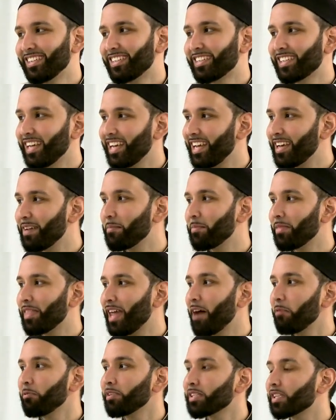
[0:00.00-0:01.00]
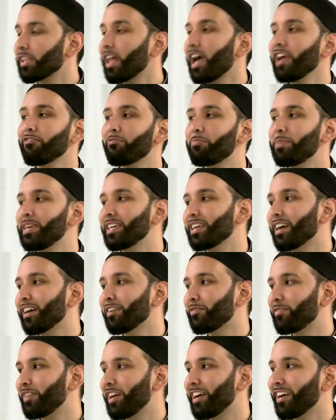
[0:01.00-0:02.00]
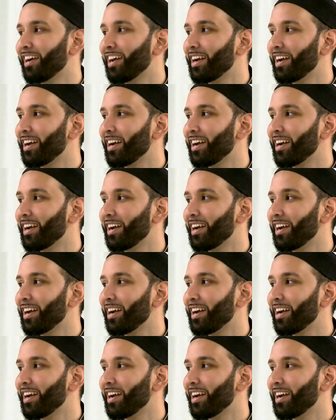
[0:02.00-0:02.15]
to him, that was life being unfair.